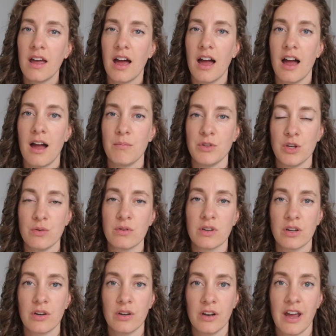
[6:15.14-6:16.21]
um, you
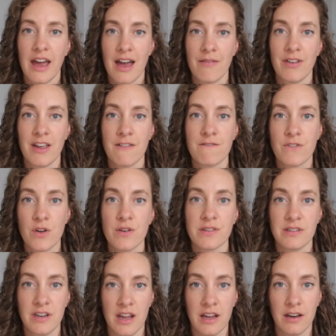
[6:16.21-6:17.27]
could have a
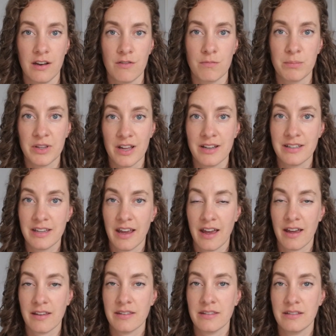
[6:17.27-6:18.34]
false negative blood
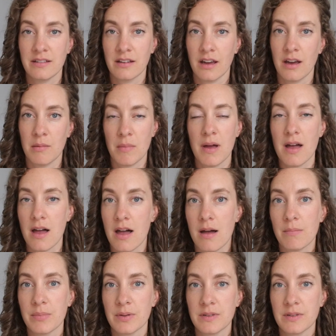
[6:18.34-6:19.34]
test come up.